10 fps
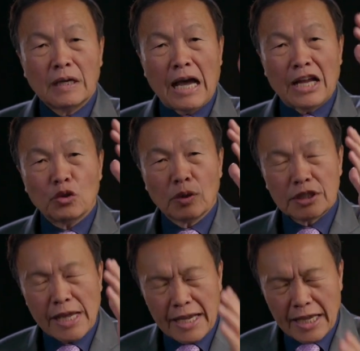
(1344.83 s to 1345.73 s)
And you will
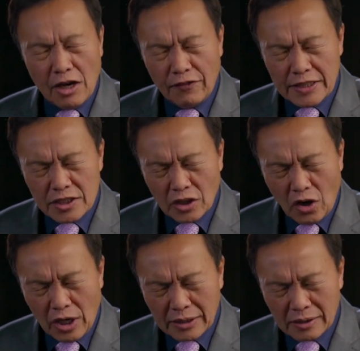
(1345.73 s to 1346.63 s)
take care of us,
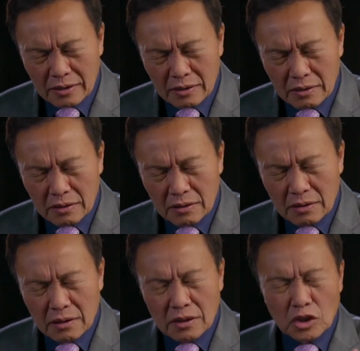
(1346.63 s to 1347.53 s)
Lord.
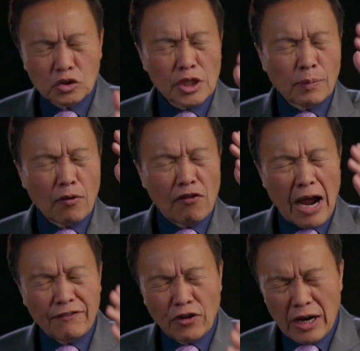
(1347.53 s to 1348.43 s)
You shall
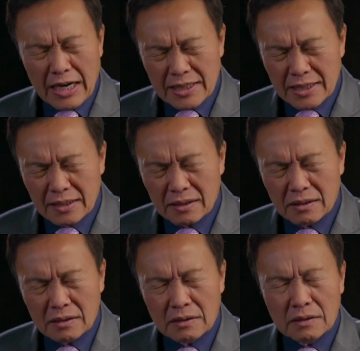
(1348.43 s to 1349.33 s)
provide for us.
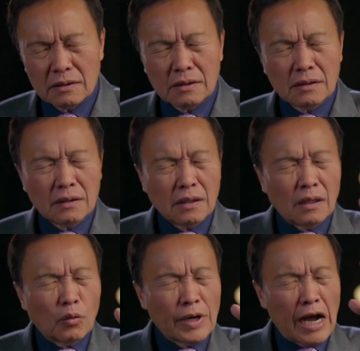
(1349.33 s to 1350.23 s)

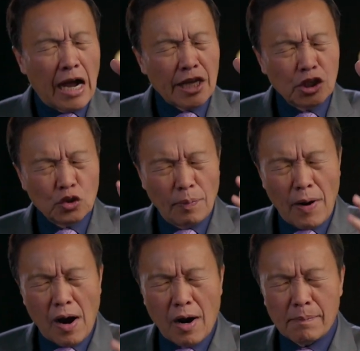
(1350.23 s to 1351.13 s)
We are in your
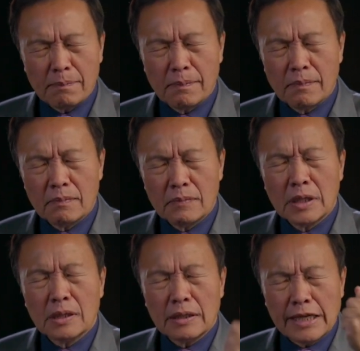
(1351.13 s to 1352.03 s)
palm.
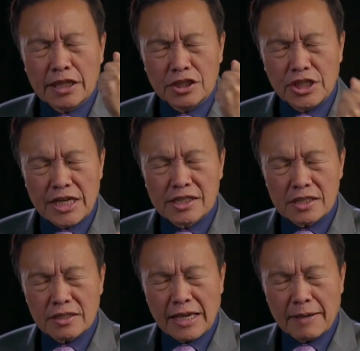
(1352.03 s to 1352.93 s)
In
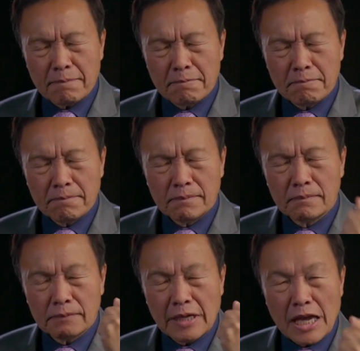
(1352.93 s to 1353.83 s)
Jesus' name,
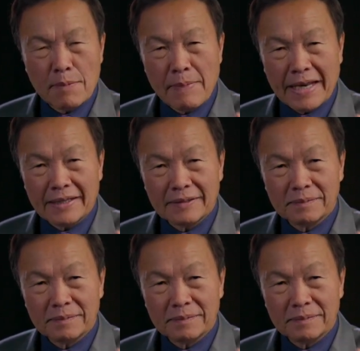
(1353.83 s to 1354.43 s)
amen.